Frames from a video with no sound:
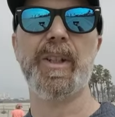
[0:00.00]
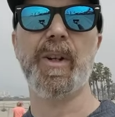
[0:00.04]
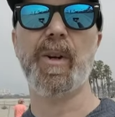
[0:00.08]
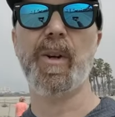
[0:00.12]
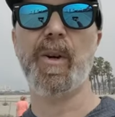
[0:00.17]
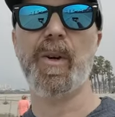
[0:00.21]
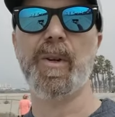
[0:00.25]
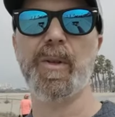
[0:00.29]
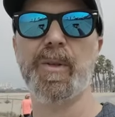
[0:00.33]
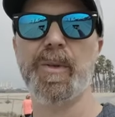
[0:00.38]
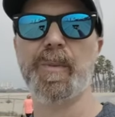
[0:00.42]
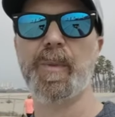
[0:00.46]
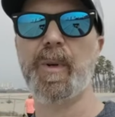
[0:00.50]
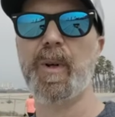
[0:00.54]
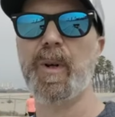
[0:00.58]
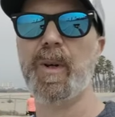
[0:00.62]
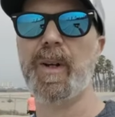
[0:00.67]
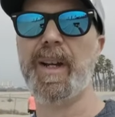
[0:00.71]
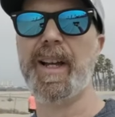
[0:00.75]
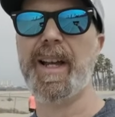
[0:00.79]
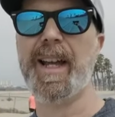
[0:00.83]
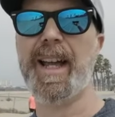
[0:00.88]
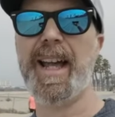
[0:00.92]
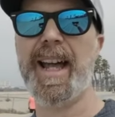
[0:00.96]
to
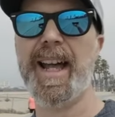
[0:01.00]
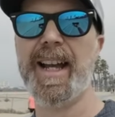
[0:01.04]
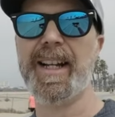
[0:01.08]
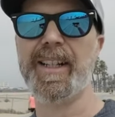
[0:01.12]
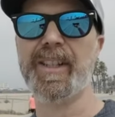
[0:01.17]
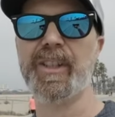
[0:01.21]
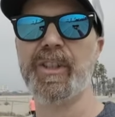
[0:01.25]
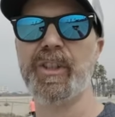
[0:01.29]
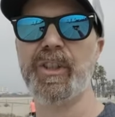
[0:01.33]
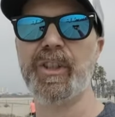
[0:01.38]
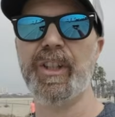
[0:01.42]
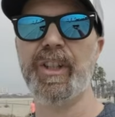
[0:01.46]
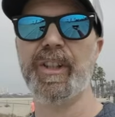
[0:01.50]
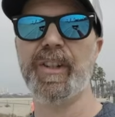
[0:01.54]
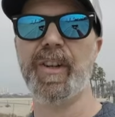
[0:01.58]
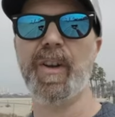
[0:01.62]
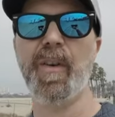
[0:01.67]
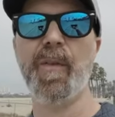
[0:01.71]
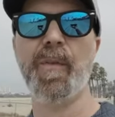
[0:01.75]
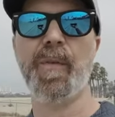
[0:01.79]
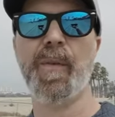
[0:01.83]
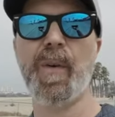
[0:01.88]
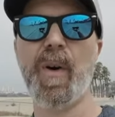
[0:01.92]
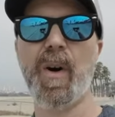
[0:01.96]
Osmo Action
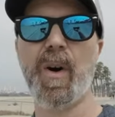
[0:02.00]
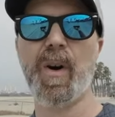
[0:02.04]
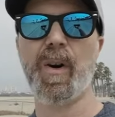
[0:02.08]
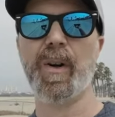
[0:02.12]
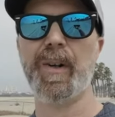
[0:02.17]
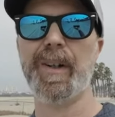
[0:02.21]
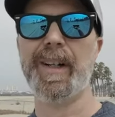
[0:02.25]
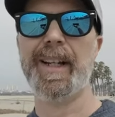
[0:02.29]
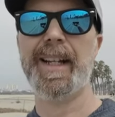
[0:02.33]
4.